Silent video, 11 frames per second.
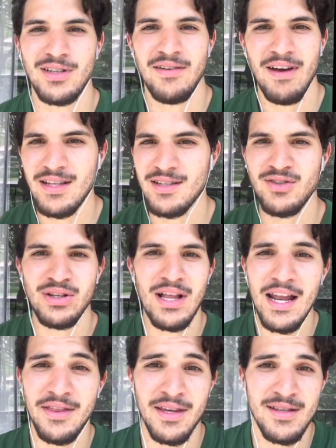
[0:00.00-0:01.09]
I've had to do a
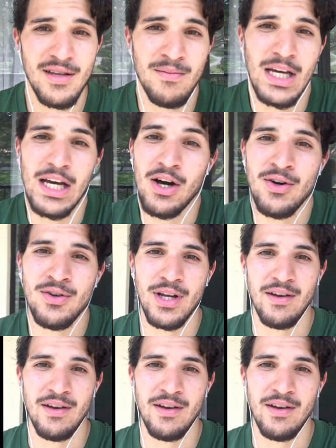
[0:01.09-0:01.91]
lot of things on my own.